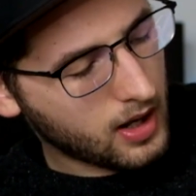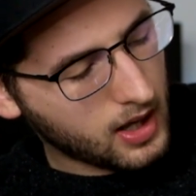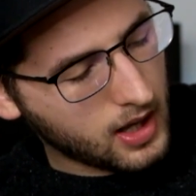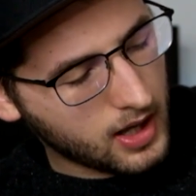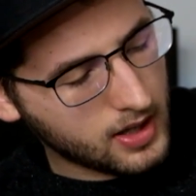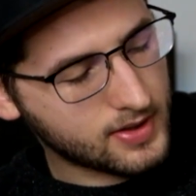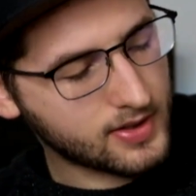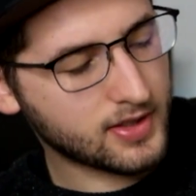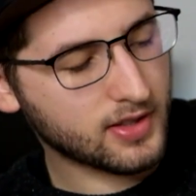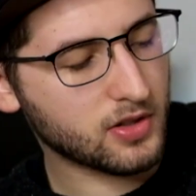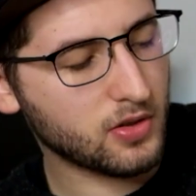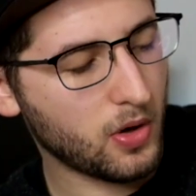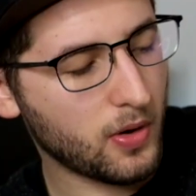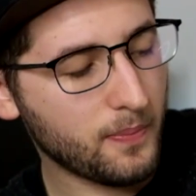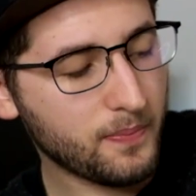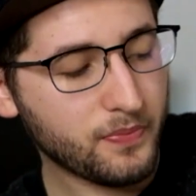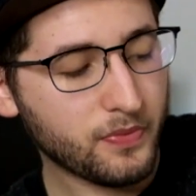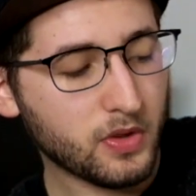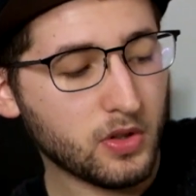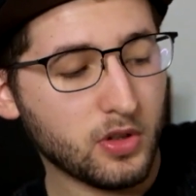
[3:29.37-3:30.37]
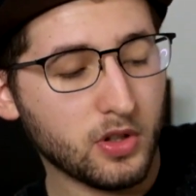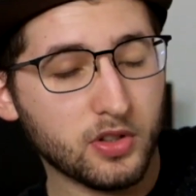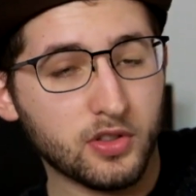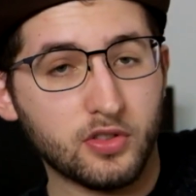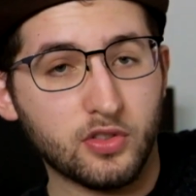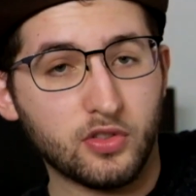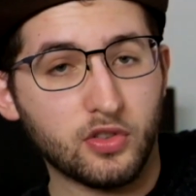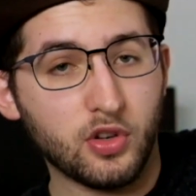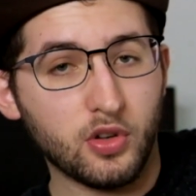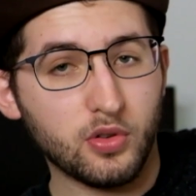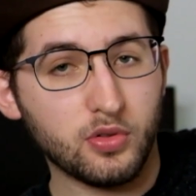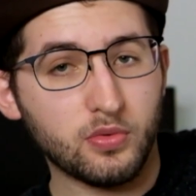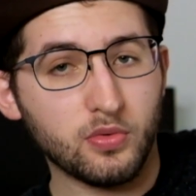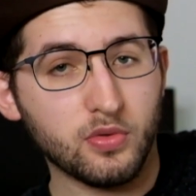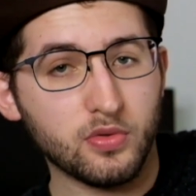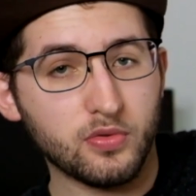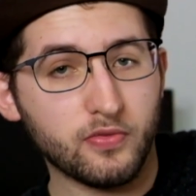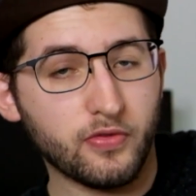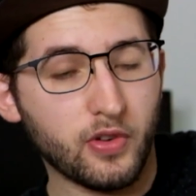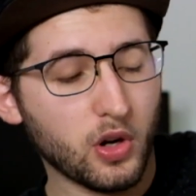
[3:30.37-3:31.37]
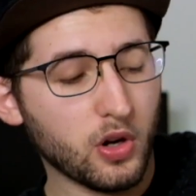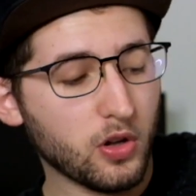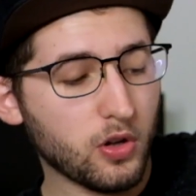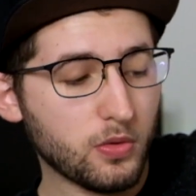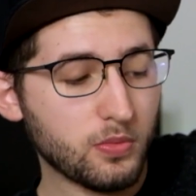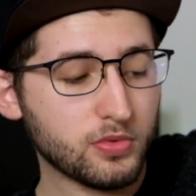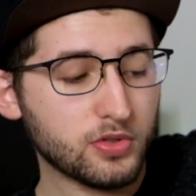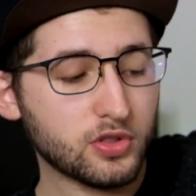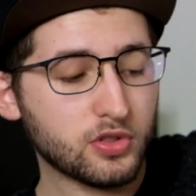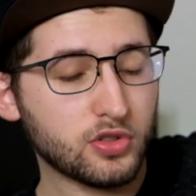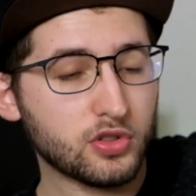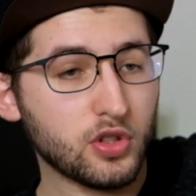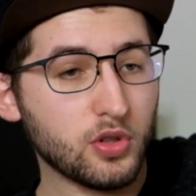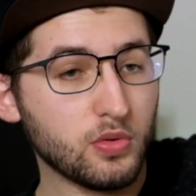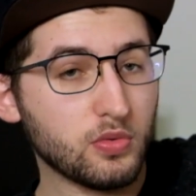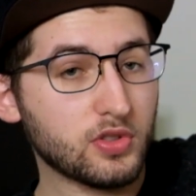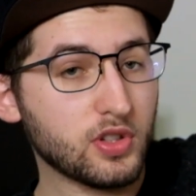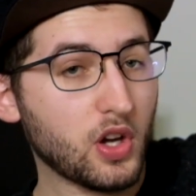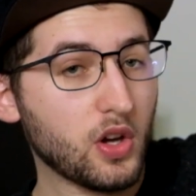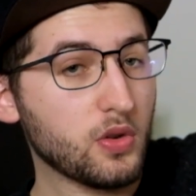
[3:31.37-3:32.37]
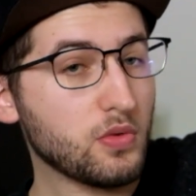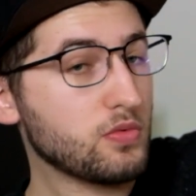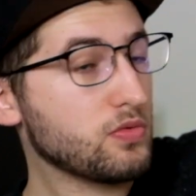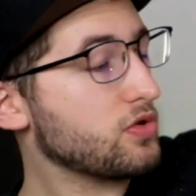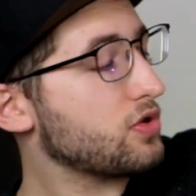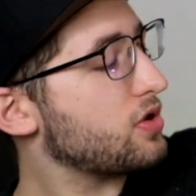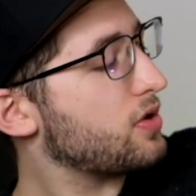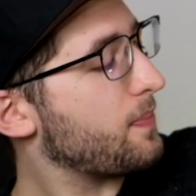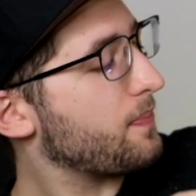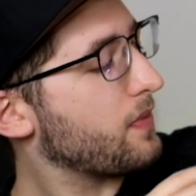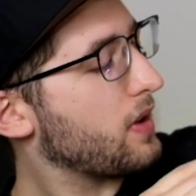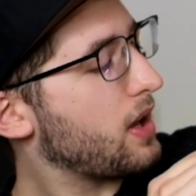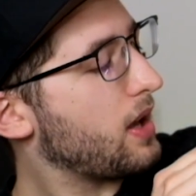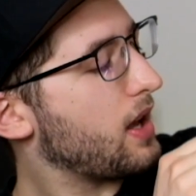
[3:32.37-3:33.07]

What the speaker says: It's got your 2 volumes, 2 tones.